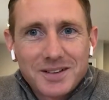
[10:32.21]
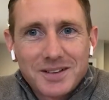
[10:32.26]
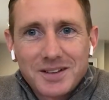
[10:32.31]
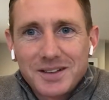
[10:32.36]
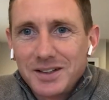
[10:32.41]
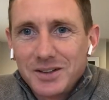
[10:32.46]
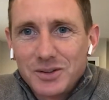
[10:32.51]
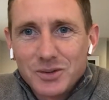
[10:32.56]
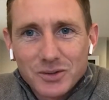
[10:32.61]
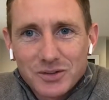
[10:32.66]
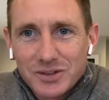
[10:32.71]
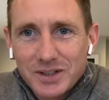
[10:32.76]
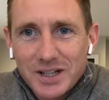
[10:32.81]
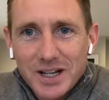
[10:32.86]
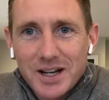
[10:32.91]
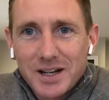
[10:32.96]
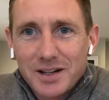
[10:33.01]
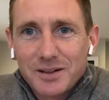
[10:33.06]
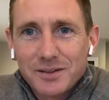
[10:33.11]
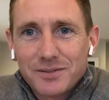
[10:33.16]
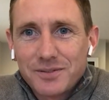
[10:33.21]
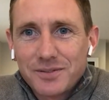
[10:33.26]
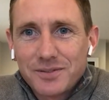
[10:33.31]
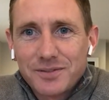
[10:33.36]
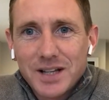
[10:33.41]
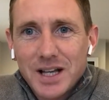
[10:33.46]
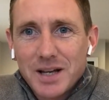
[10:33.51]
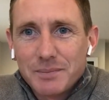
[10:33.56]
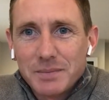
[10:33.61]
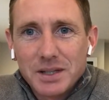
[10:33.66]
He just kind of
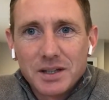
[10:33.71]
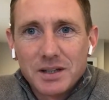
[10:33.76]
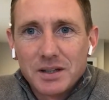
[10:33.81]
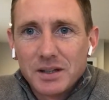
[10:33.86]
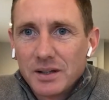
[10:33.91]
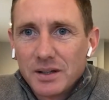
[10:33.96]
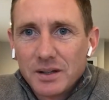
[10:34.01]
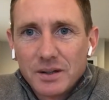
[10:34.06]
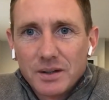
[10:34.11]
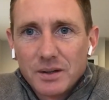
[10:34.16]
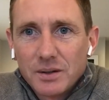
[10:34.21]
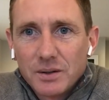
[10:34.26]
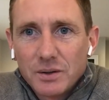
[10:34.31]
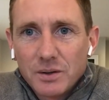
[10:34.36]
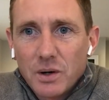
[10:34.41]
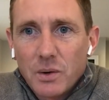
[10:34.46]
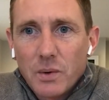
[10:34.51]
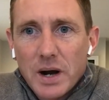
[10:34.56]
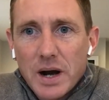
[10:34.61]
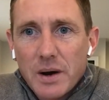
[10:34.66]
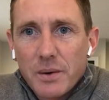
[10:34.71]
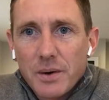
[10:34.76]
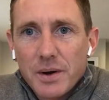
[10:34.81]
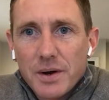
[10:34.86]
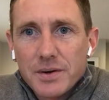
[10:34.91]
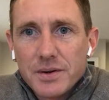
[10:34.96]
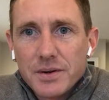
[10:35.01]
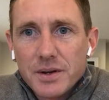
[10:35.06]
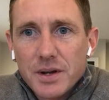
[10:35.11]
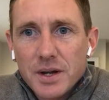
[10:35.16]
let me go out
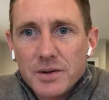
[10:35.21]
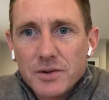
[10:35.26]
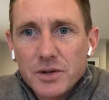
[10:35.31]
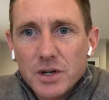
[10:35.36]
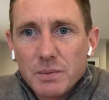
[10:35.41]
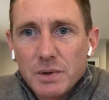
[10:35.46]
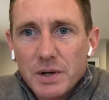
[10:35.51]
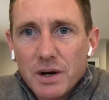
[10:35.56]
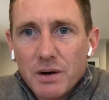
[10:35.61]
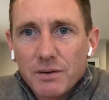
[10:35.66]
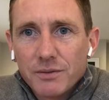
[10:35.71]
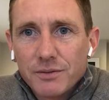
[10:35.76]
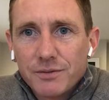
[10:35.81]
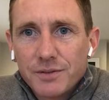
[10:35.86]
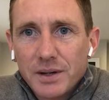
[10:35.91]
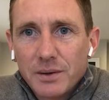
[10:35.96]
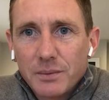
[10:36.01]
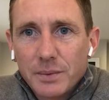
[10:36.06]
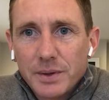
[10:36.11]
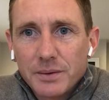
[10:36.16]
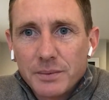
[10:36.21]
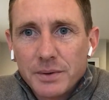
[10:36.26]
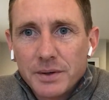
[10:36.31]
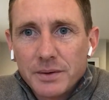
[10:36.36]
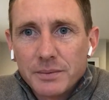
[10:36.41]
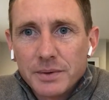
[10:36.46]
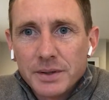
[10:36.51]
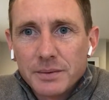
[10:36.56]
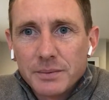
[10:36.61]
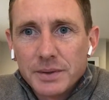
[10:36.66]
and do my own thing,
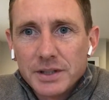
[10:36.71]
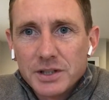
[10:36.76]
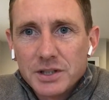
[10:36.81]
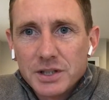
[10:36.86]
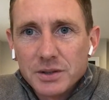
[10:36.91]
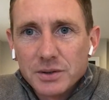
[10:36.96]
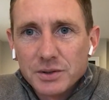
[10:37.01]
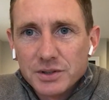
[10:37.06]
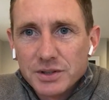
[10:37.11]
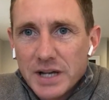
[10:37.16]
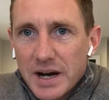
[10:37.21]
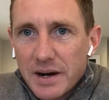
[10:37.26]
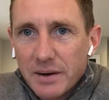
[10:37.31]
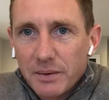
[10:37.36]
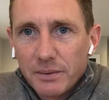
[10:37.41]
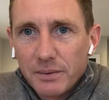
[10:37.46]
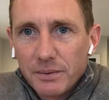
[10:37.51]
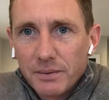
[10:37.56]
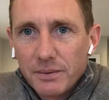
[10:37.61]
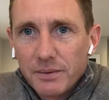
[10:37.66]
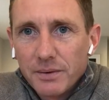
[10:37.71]
which he does now.